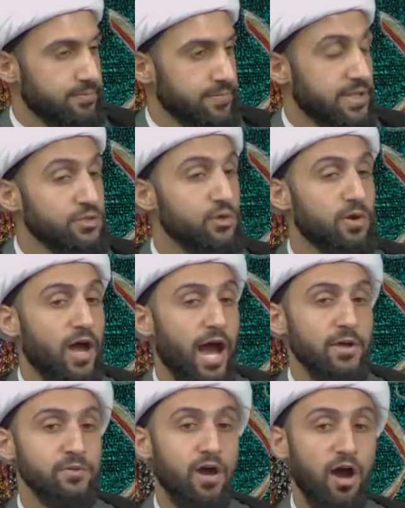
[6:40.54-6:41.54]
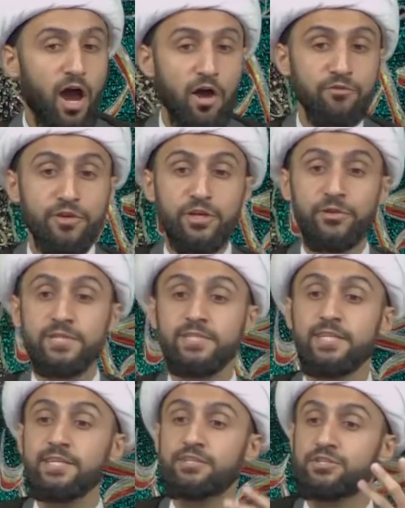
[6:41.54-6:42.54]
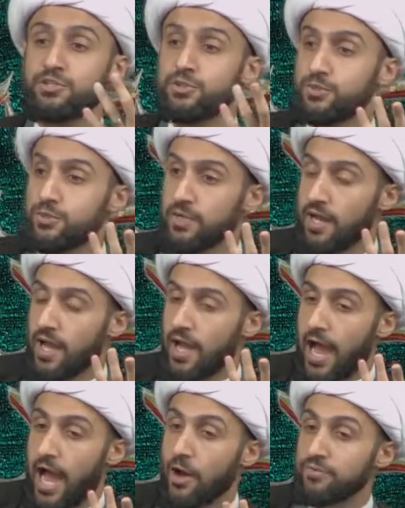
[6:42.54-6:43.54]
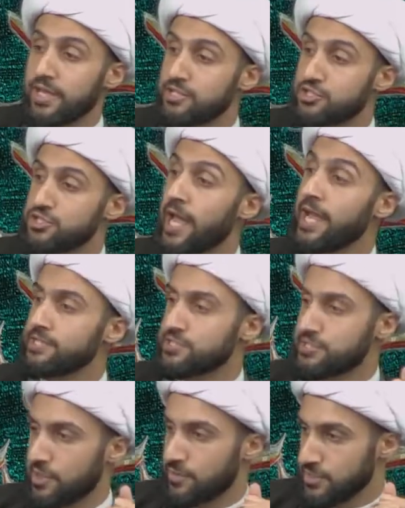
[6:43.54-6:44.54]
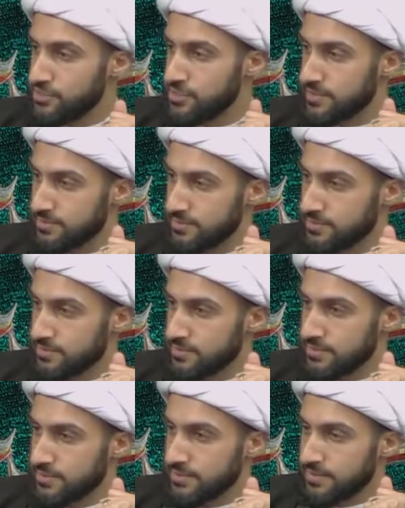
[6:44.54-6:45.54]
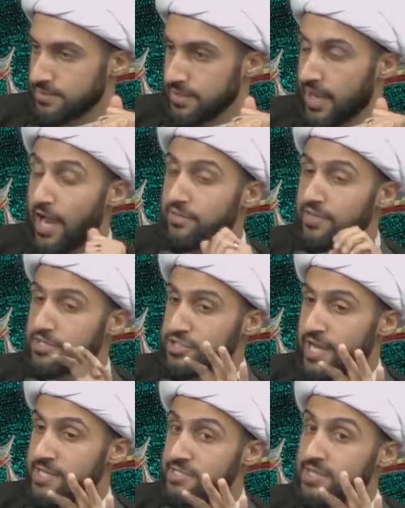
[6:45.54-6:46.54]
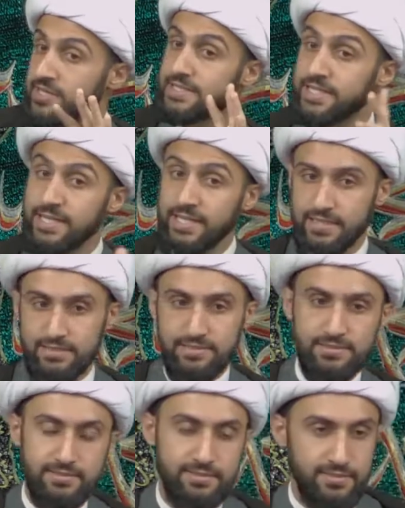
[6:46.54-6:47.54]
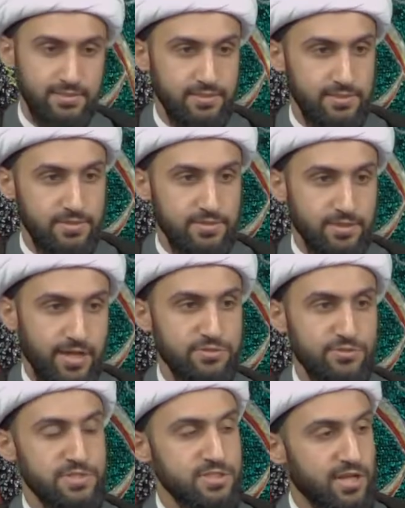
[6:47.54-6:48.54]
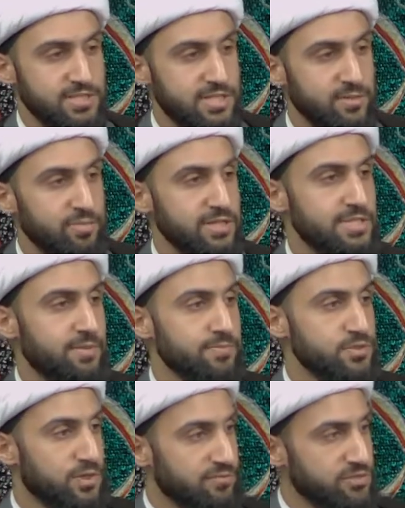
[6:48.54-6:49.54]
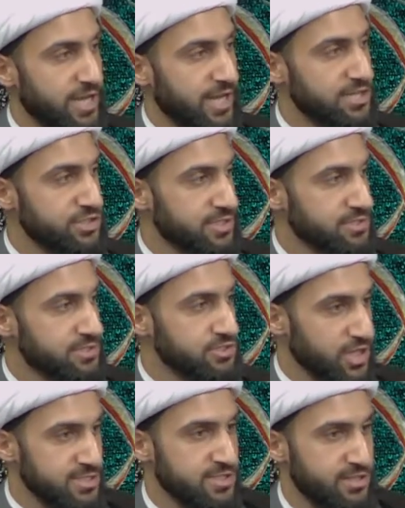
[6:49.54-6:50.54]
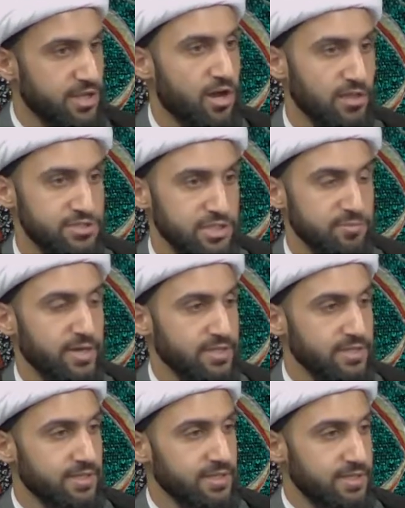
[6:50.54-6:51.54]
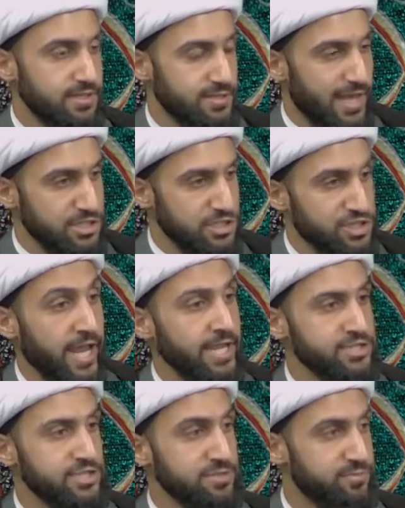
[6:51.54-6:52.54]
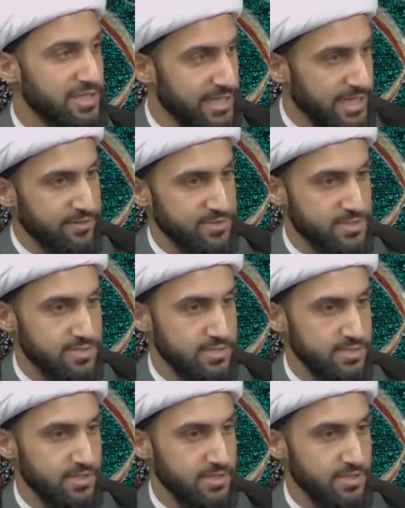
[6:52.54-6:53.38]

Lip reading: That the Quran would offer critiques to how they changed their religion, how they changed their deen. Because it was not simply some sort of change in just theology, but that change in beliefs